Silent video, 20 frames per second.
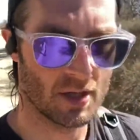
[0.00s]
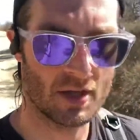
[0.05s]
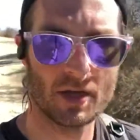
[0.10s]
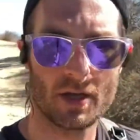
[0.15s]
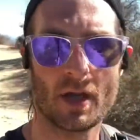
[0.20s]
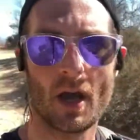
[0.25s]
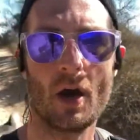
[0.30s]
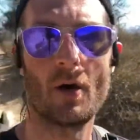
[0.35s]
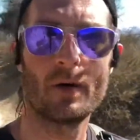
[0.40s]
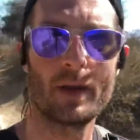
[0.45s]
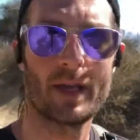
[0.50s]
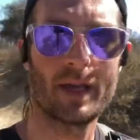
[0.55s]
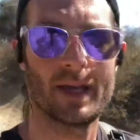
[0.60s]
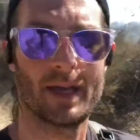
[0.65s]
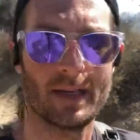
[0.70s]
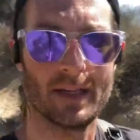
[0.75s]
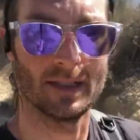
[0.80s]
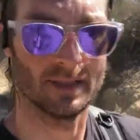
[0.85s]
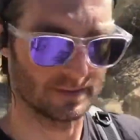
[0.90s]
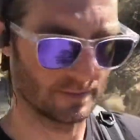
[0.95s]
Kody
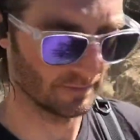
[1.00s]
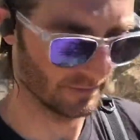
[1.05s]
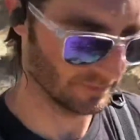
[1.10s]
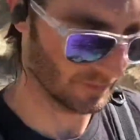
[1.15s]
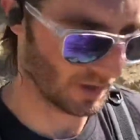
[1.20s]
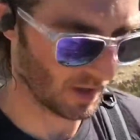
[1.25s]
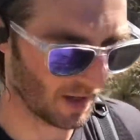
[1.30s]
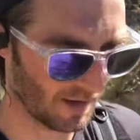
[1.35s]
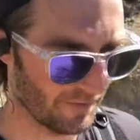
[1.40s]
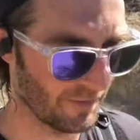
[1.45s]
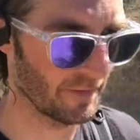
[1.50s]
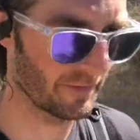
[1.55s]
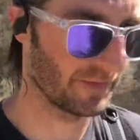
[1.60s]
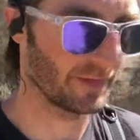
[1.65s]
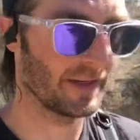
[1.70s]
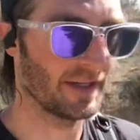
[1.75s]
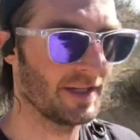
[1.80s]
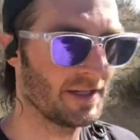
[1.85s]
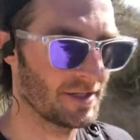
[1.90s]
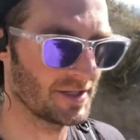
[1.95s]
off of
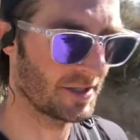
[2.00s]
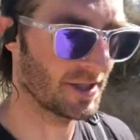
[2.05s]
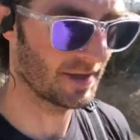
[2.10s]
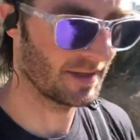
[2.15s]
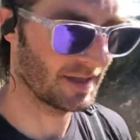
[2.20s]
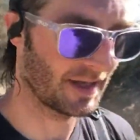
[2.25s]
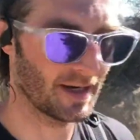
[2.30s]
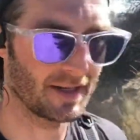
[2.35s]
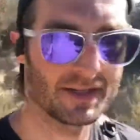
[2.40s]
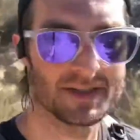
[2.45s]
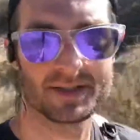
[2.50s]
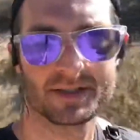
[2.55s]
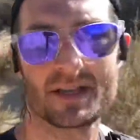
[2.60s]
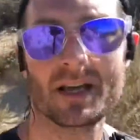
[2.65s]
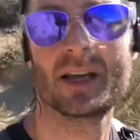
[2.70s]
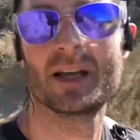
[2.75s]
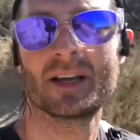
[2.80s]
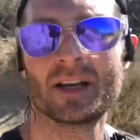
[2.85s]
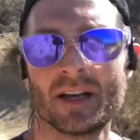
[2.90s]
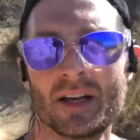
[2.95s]
leash. That is
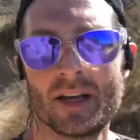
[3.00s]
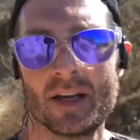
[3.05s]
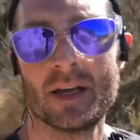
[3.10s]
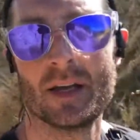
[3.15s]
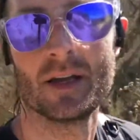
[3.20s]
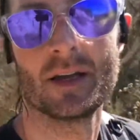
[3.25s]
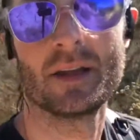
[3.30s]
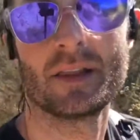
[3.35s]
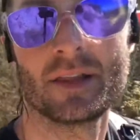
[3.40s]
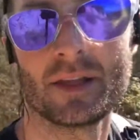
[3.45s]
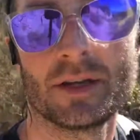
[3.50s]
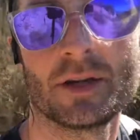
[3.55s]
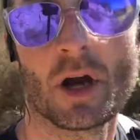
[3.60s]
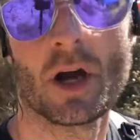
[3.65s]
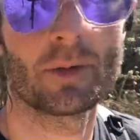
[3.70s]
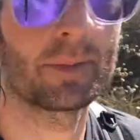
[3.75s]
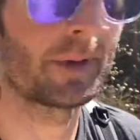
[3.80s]
the dog